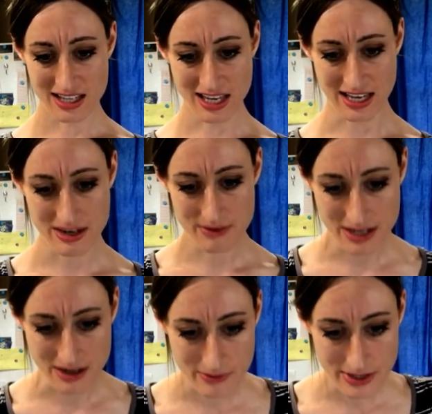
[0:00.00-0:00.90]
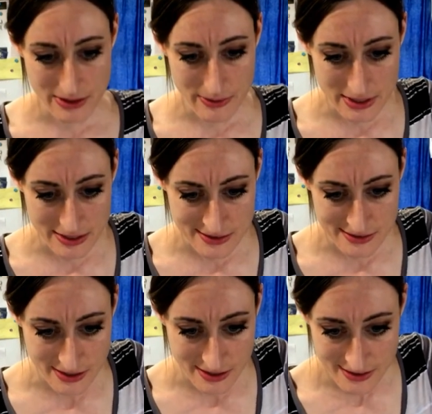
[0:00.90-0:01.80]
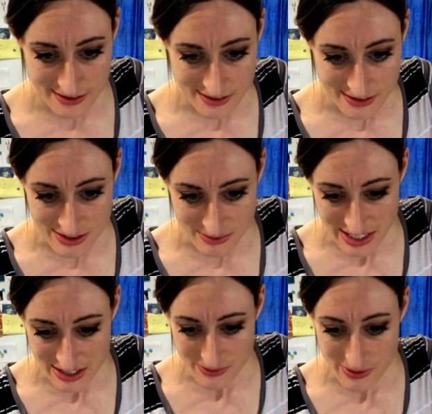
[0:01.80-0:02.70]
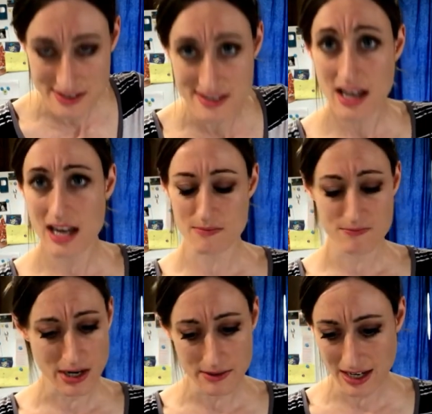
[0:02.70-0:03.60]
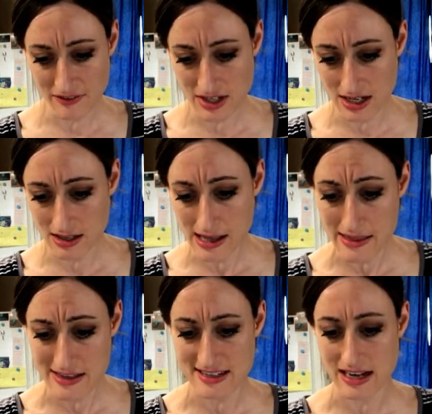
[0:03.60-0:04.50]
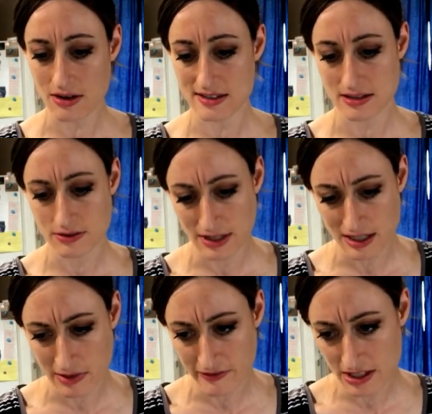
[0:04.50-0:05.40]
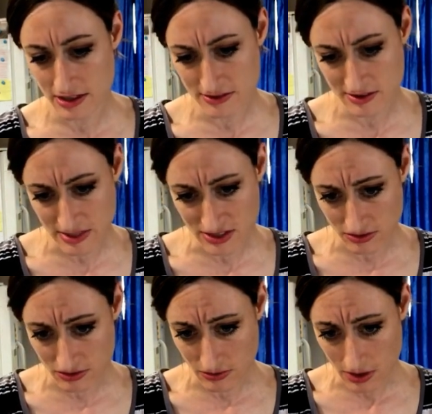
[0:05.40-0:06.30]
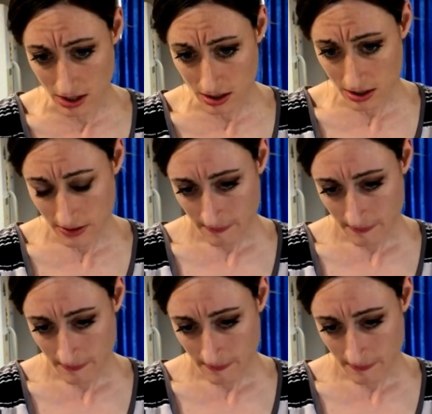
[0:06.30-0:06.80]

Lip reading: yeah, here we go. Where do I want to start? There's so many good ones, and I'm probably gonna have to cut a lot of this out because I don't like my videos to be too long.